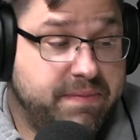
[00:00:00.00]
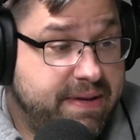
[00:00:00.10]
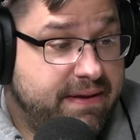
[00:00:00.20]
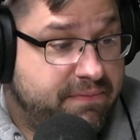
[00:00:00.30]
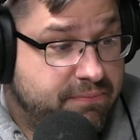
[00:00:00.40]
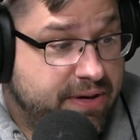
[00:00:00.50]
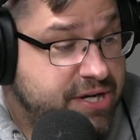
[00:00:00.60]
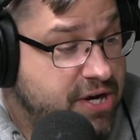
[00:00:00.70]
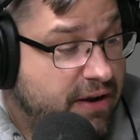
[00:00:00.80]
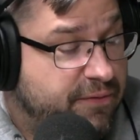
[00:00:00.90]
to be pretty
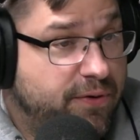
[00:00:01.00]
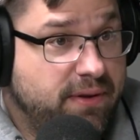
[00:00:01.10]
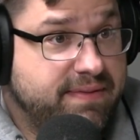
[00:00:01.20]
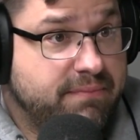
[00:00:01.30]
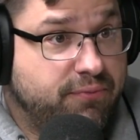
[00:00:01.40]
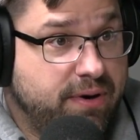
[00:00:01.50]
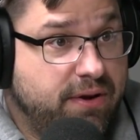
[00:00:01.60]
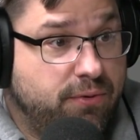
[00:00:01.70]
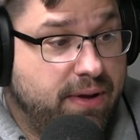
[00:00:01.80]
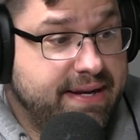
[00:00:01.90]
chock full of some pretty
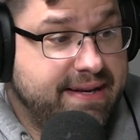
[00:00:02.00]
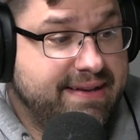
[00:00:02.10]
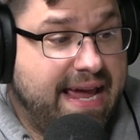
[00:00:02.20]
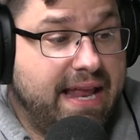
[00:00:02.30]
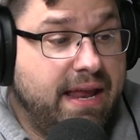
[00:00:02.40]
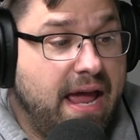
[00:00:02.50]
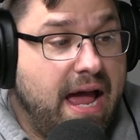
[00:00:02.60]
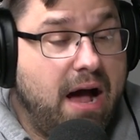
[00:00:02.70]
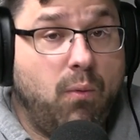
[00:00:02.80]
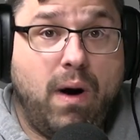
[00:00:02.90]
cool ideas. And
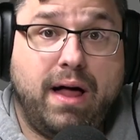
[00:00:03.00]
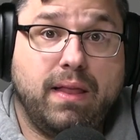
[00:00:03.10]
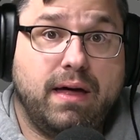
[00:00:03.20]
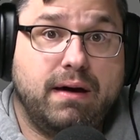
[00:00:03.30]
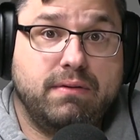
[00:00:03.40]
while,